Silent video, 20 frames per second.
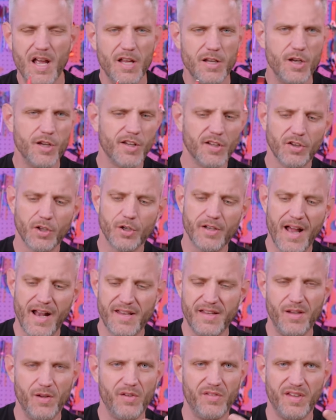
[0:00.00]
You can learn how to
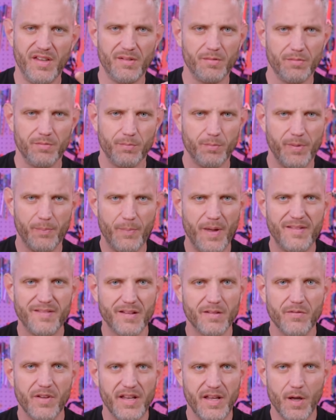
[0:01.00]
use these
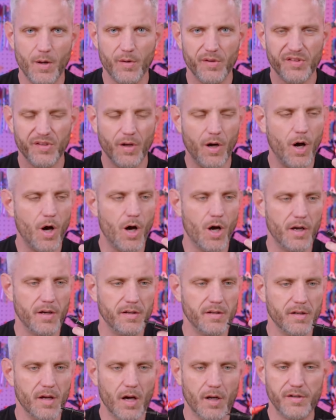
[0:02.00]
basic videos
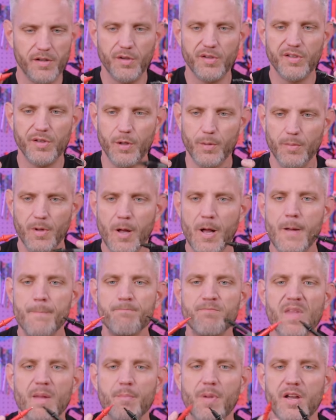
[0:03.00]
on, on YouTube.
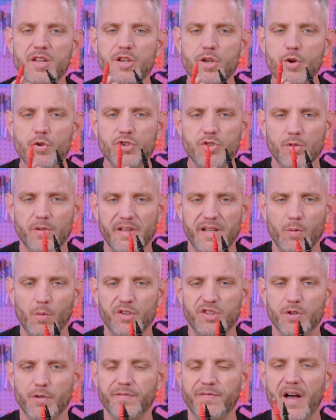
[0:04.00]
But usually
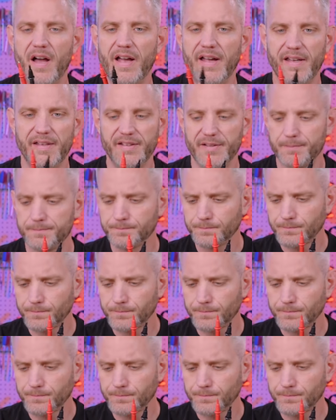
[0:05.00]
what you'll find